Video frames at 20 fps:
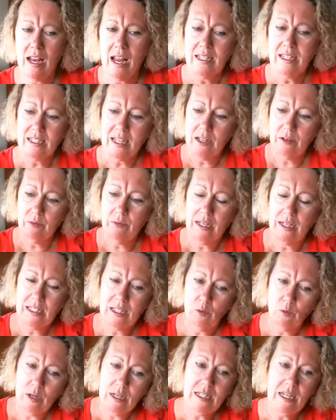As I
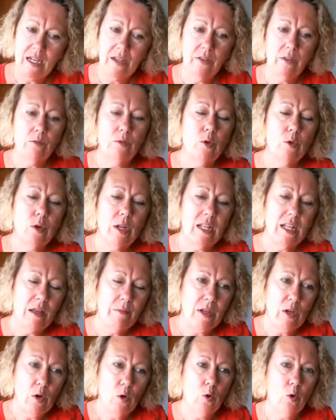went down the road, I let
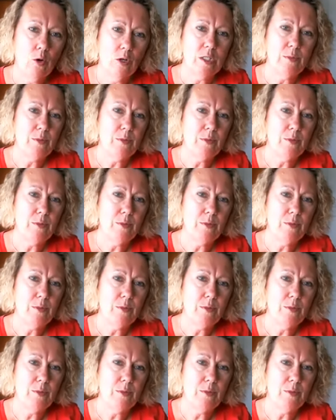my horse,